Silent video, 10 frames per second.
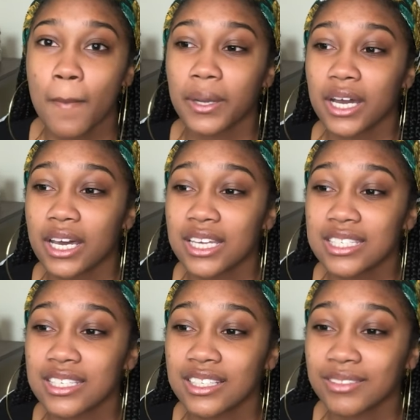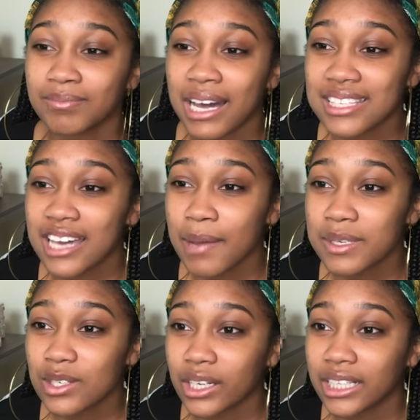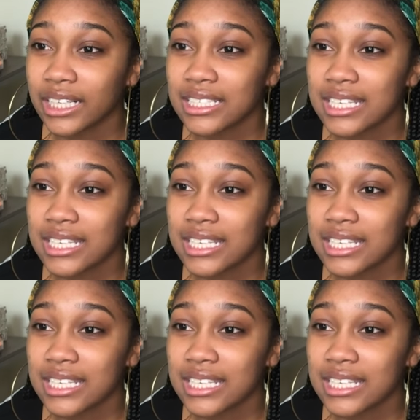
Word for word: because my time is starting to get